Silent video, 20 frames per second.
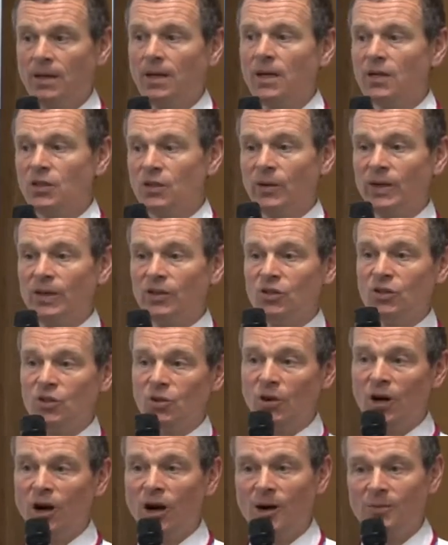so it can
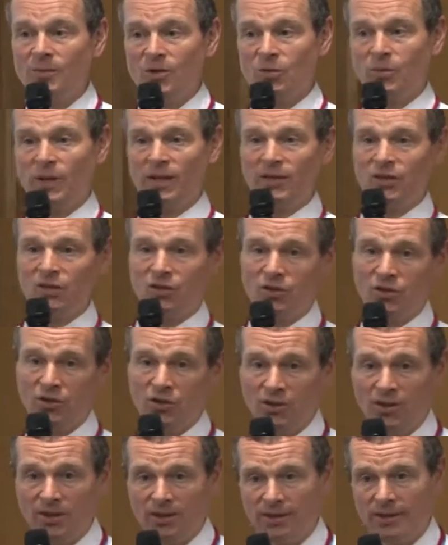do harm as well as
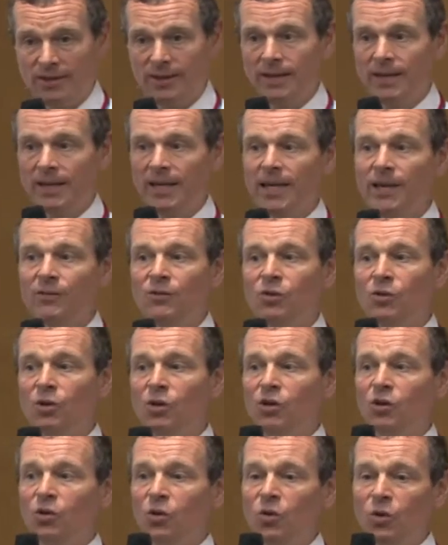good. If you
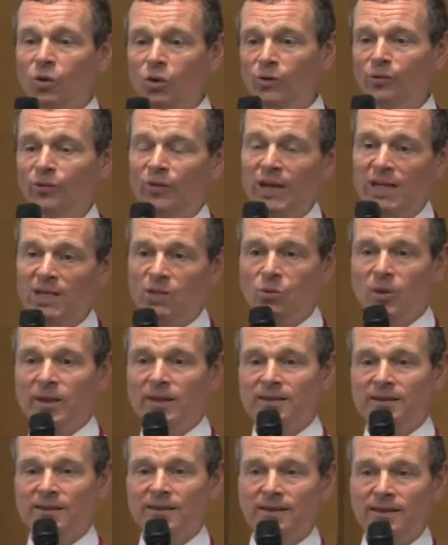look at all phase
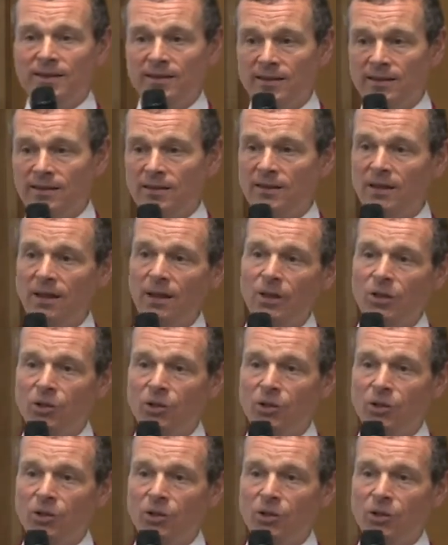one studies that are done